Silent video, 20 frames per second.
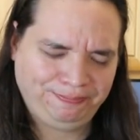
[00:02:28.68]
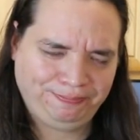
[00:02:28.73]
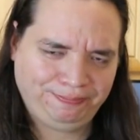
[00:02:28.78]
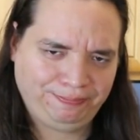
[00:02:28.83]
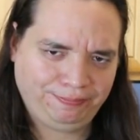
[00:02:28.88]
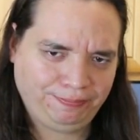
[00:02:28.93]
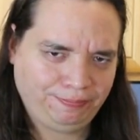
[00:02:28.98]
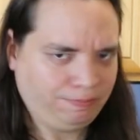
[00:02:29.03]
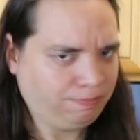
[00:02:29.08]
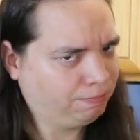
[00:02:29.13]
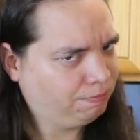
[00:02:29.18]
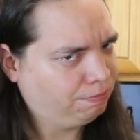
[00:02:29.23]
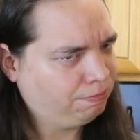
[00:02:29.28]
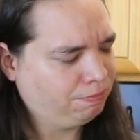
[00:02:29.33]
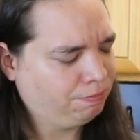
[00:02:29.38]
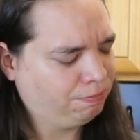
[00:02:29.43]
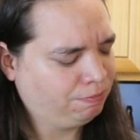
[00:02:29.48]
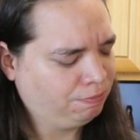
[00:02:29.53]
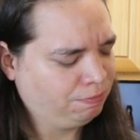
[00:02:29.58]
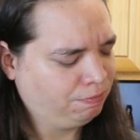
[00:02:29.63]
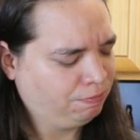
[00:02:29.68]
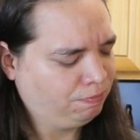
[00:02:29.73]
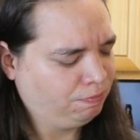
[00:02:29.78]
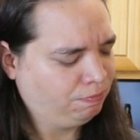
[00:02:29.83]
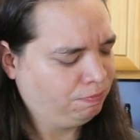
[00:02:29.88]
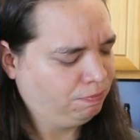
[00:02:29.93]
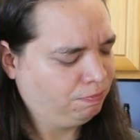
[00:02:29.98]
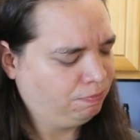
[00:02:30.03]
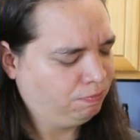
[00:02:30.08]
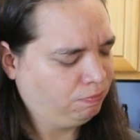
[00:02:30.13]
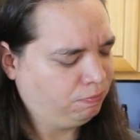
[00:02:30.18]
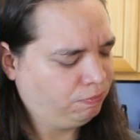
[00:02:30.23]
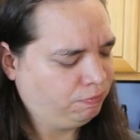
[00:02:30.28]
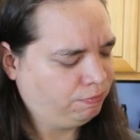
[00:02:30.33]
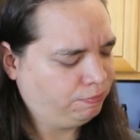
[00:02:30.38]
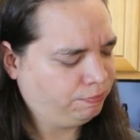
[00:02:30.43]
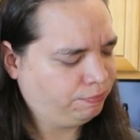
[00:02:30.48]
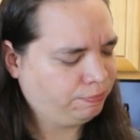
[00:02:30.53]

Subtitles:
Nobody speaks.